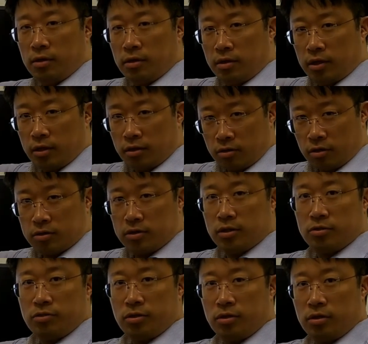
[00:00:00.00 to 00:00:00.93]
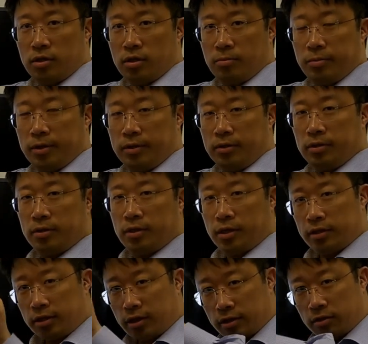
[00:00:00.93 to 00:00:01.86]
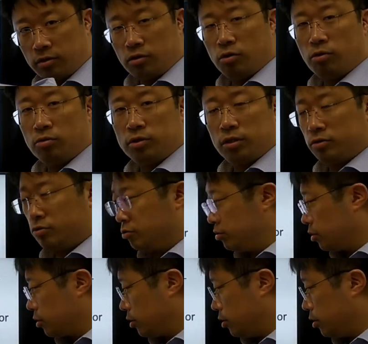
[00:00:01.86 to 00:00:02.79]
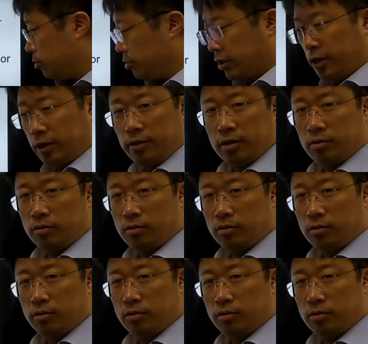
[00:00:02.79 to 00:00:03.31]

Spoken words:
and then concentrate a little bit, and then load it to the column again,